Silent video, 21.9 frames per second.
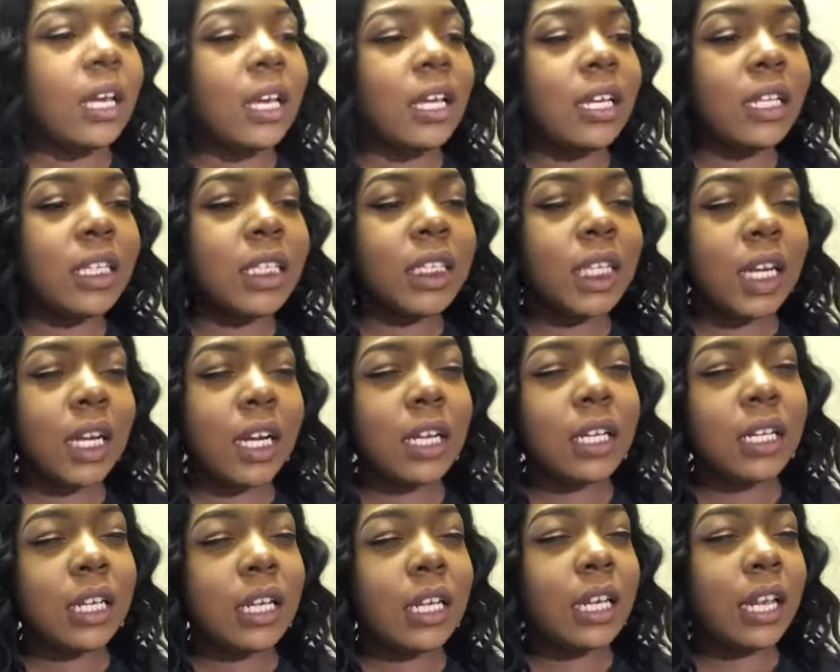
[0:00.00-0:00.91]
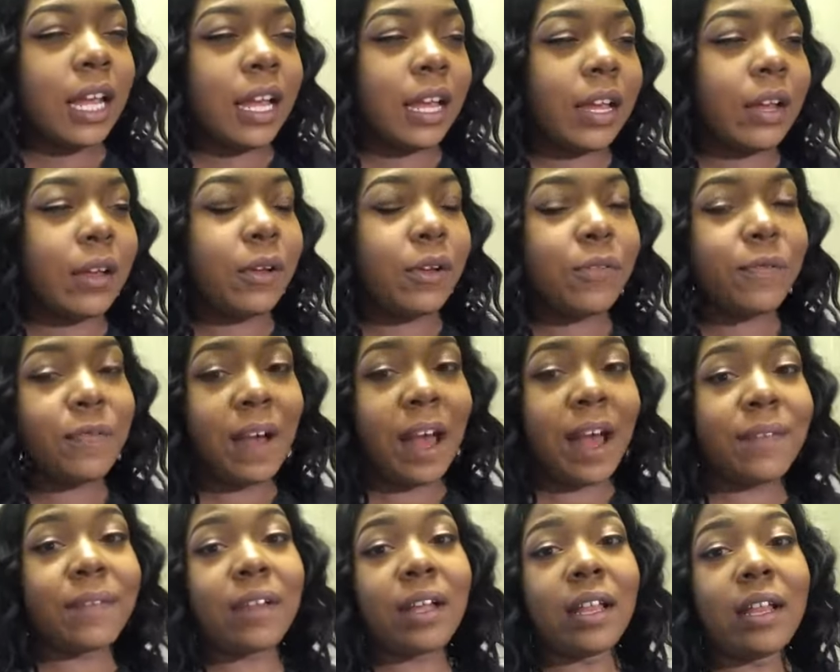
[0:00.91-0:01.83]
It is currently now
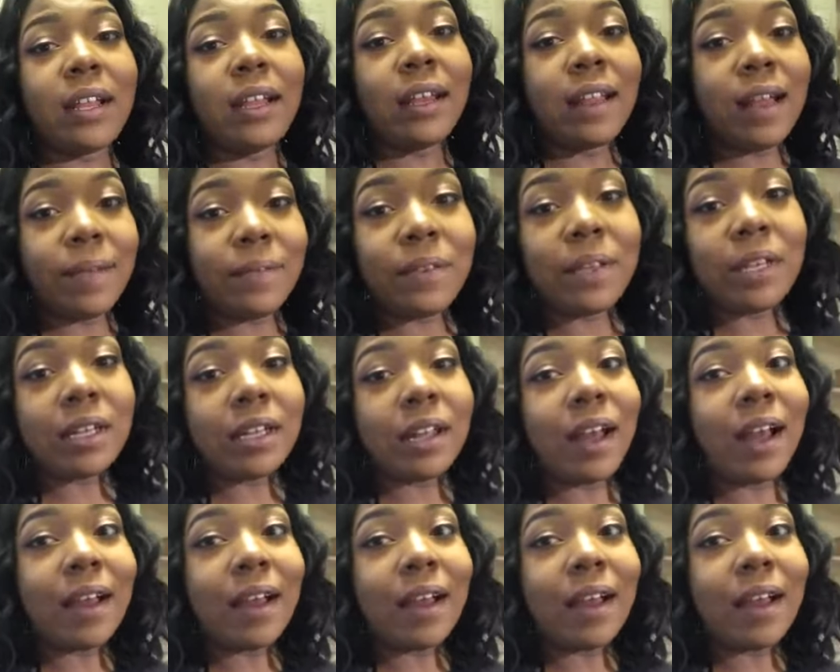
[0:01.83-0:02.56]
5:11.